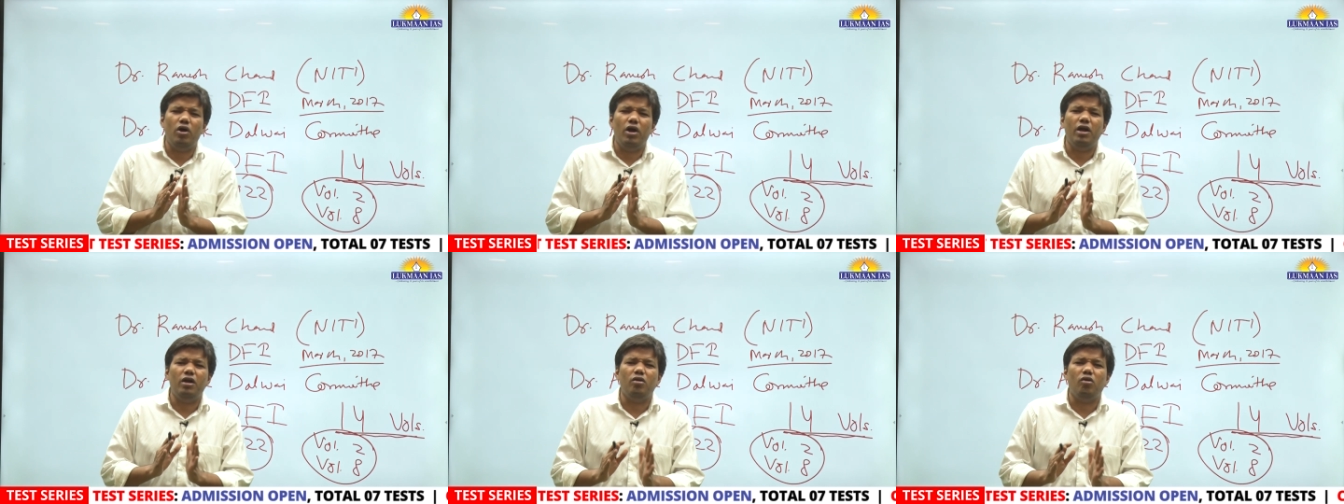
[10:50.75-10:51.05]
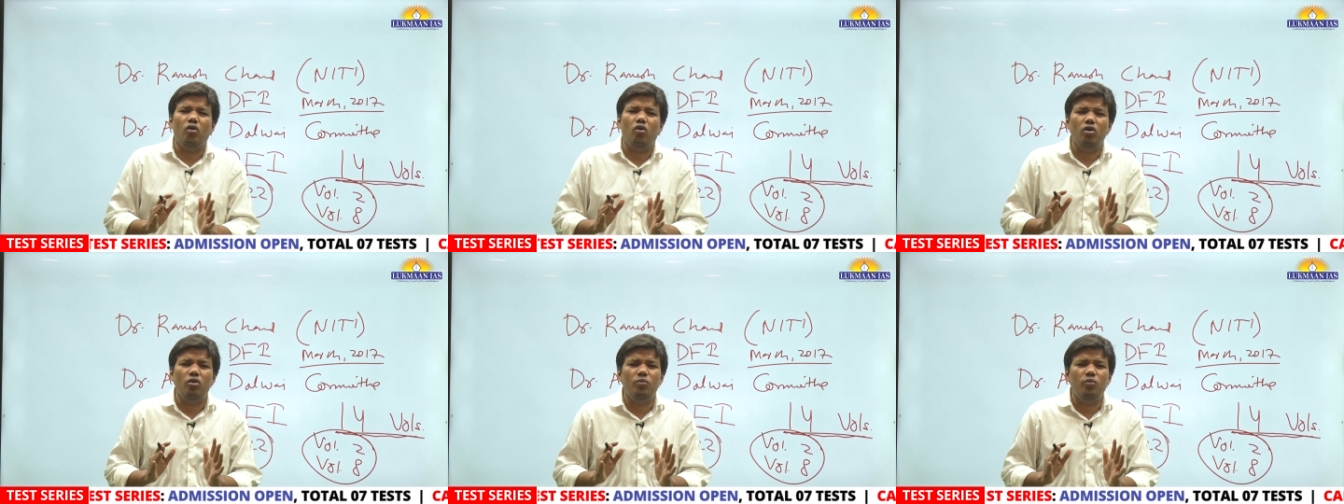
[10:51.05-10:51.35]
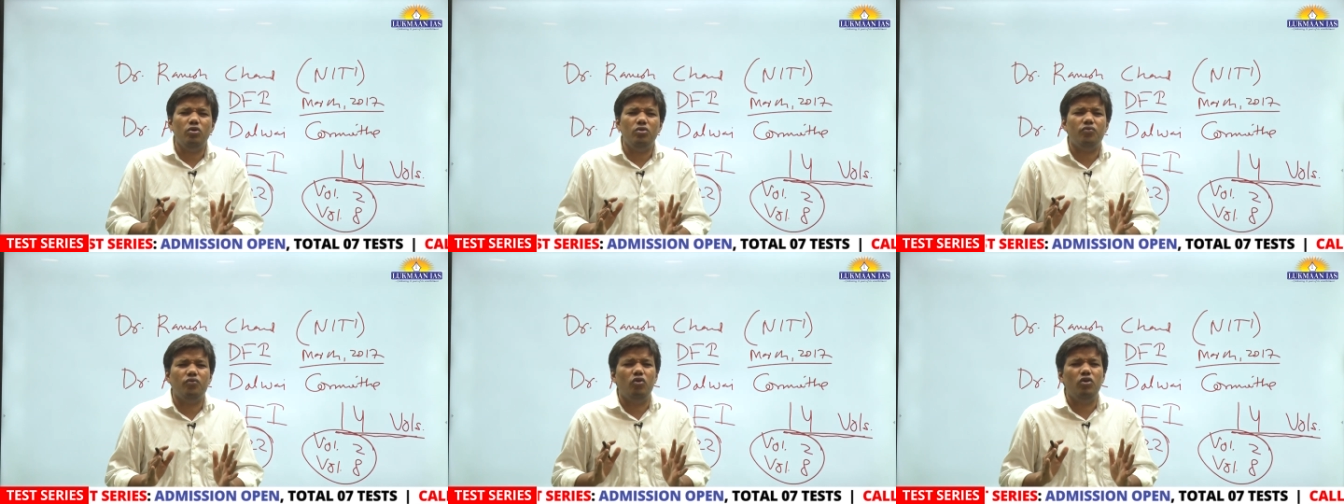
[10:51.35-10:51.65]
at
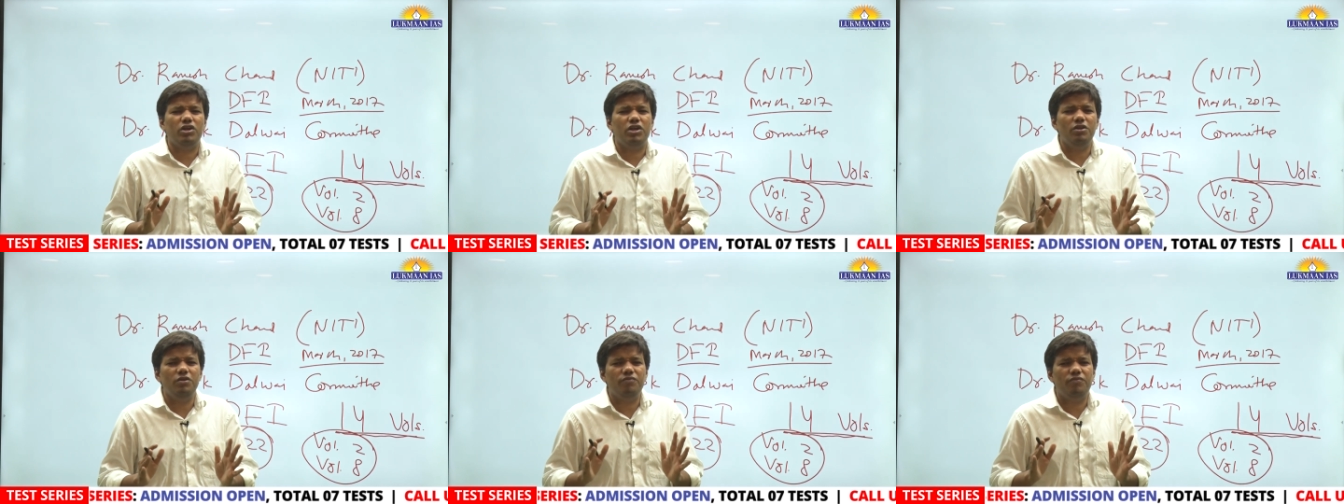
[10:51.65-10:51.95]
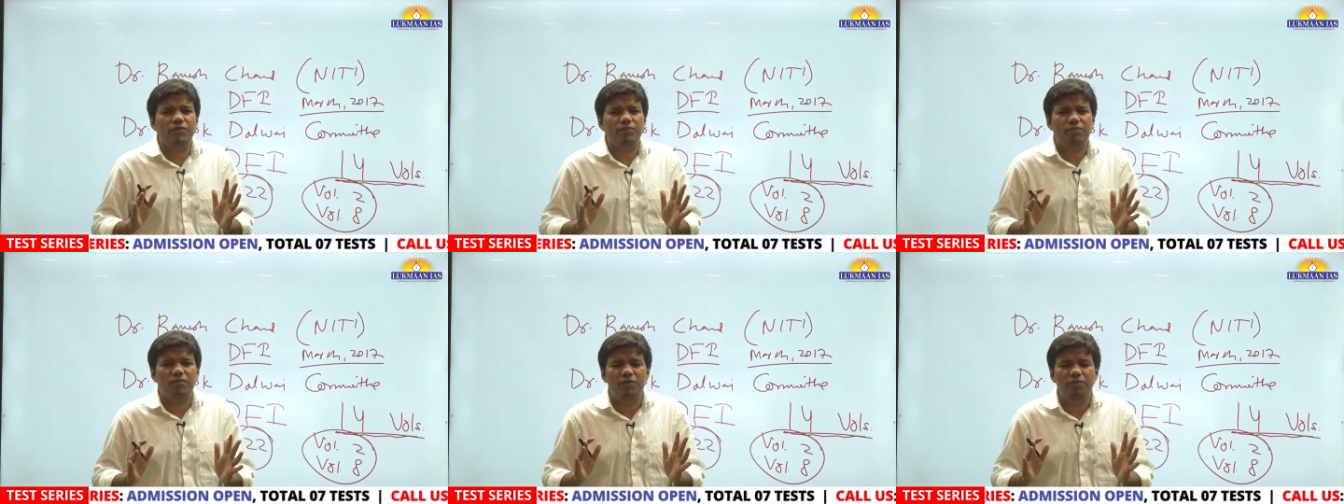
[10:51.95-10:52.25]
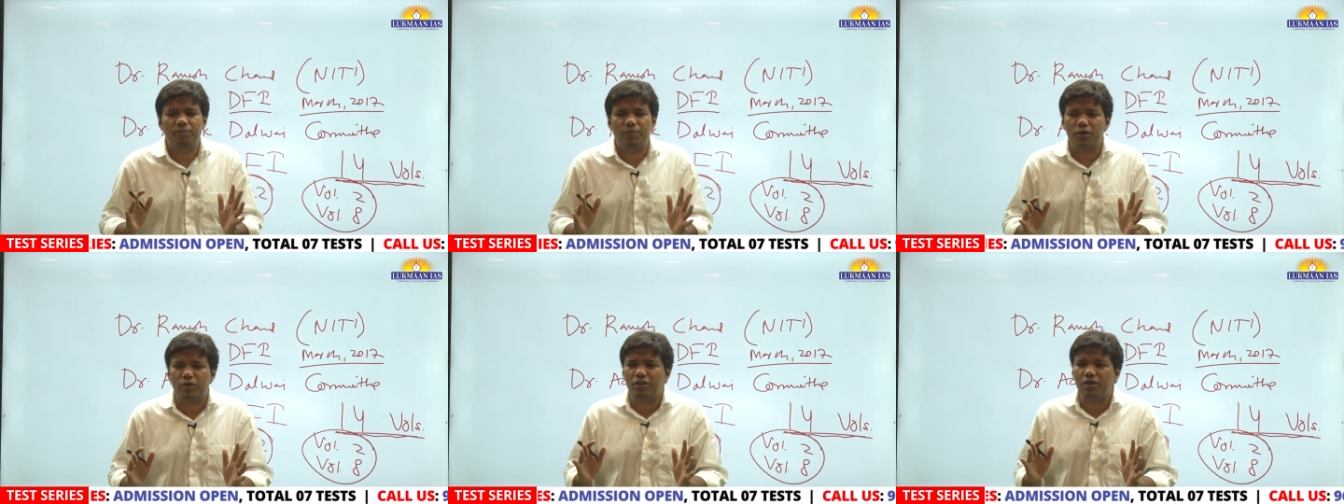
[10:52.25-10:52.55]
almost 14
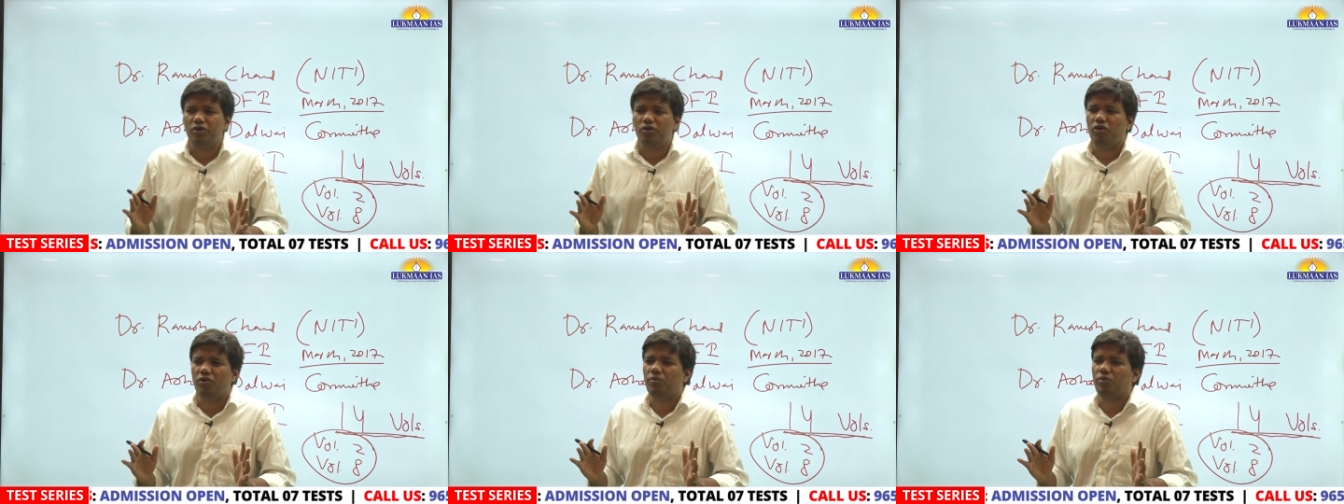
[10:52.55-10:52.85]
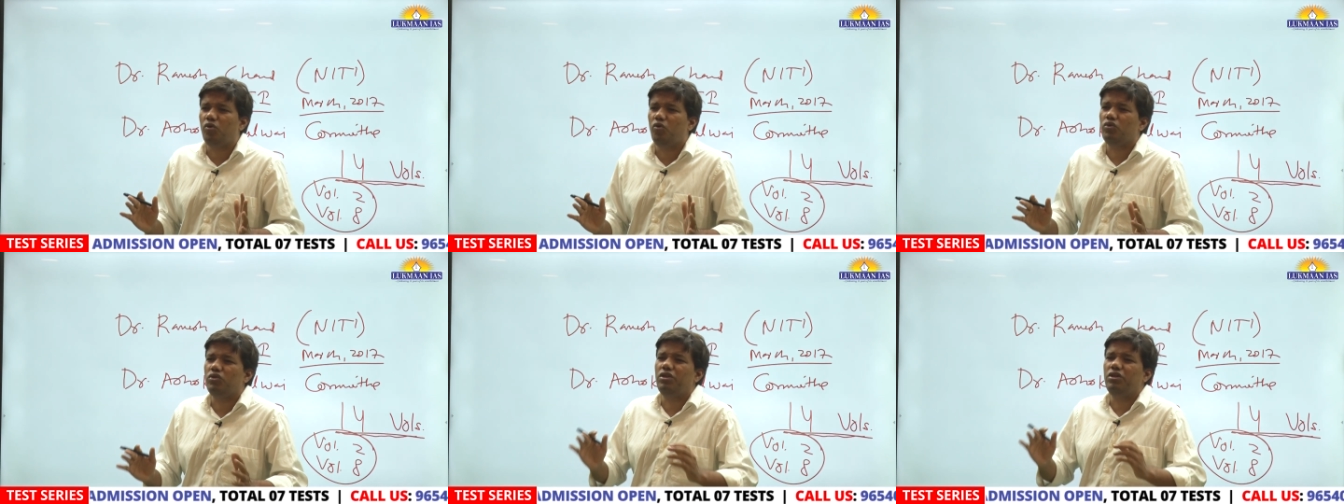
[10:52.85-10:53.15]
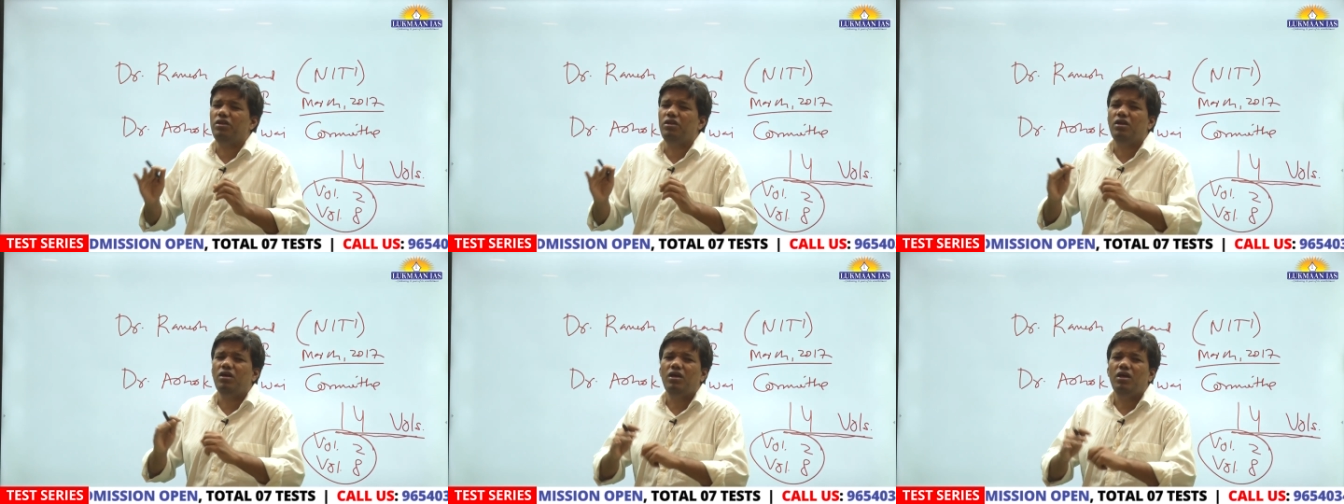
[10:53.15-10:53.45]
15% of growth
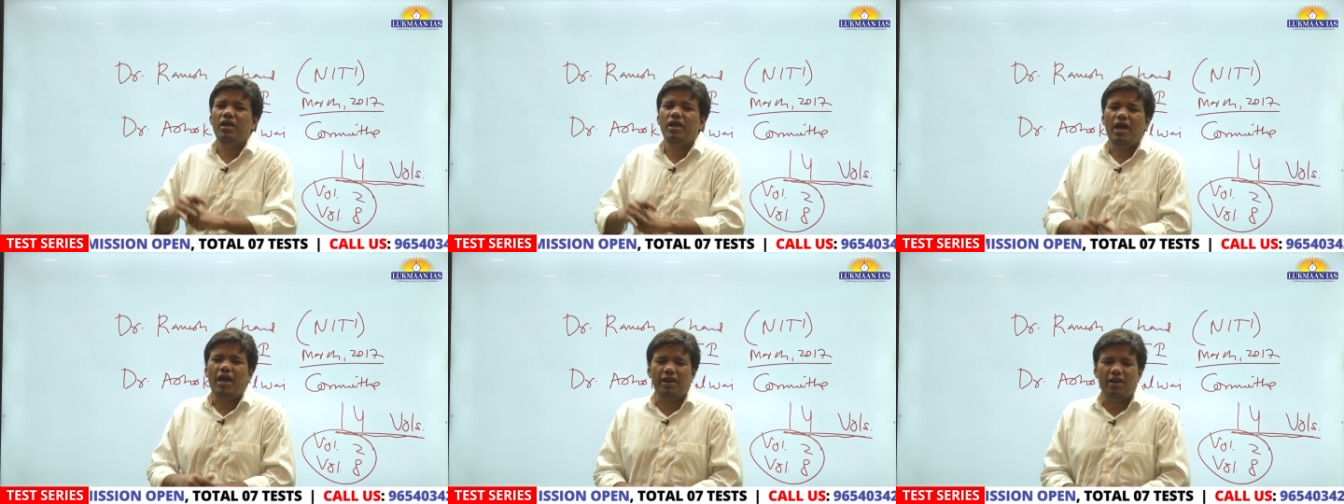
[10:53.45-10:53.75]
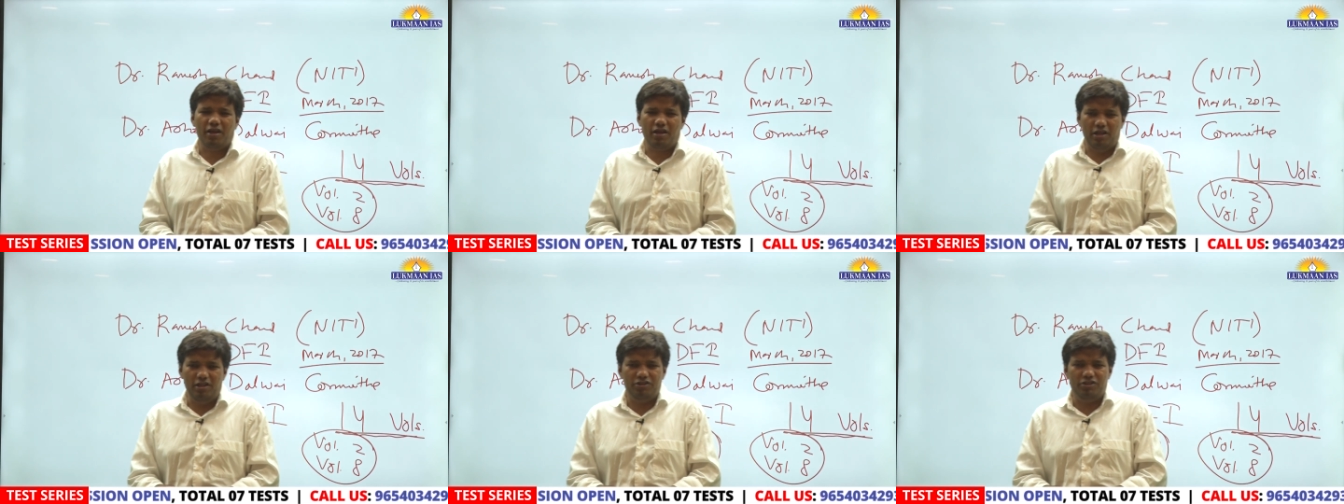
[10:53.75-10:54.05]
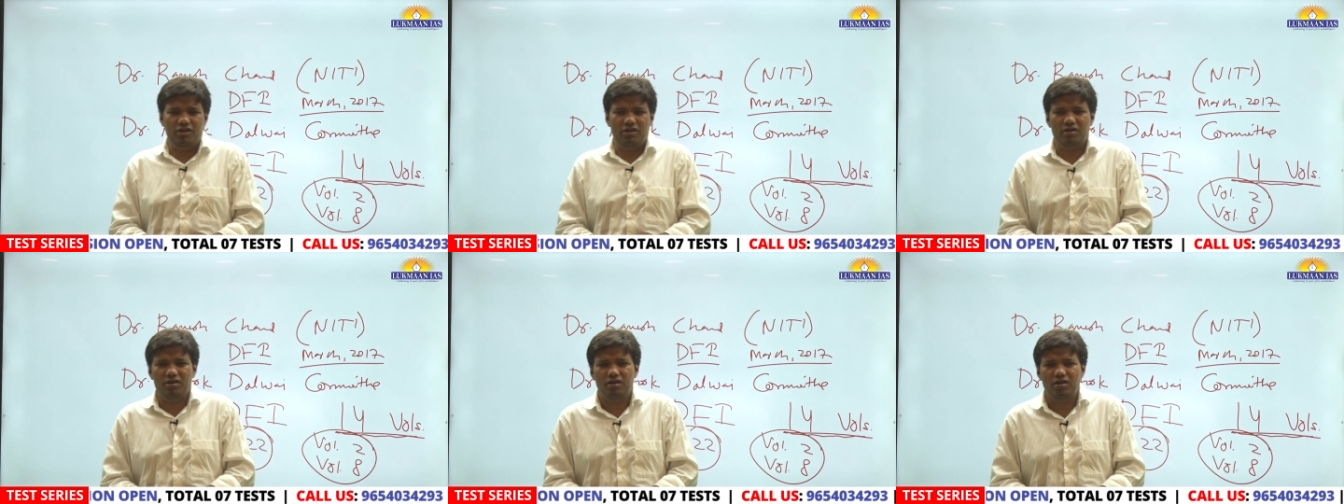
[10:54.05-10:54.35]
in
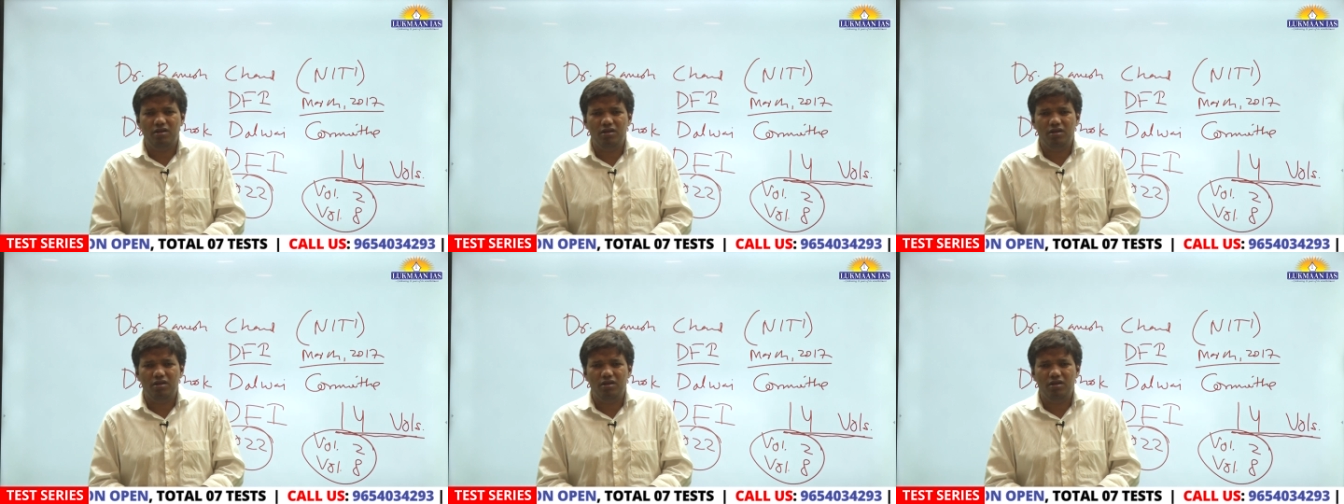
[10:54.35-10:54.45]
agriculture.